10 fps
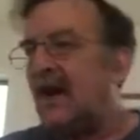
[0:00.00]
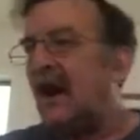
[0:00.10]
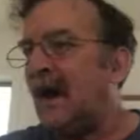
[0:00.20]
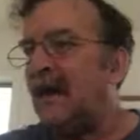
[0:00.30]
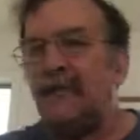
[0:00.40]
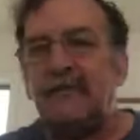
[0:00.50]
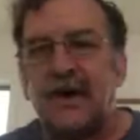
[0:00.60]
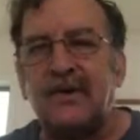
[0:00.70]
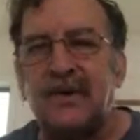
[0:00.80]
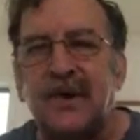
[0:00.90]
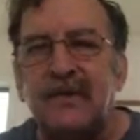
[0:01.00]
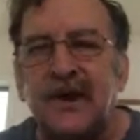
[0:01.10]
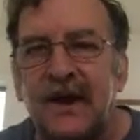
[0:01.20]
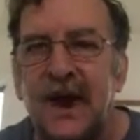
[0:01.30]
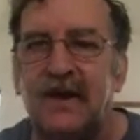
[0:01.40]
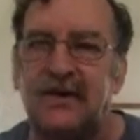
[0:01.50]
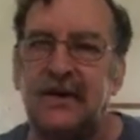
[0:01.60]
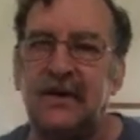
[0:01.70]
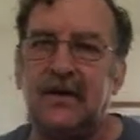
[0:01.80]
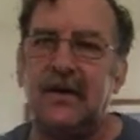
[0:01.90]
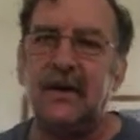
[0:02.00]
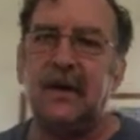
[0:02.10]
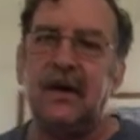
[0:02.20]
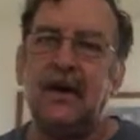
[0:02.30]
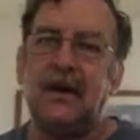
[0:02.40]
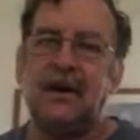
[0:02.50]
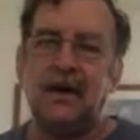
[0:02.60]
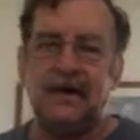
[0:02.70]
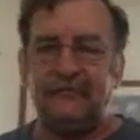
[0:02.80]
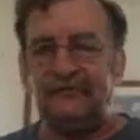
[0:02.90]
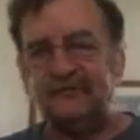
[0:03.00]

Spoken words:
and effectual communication, all right?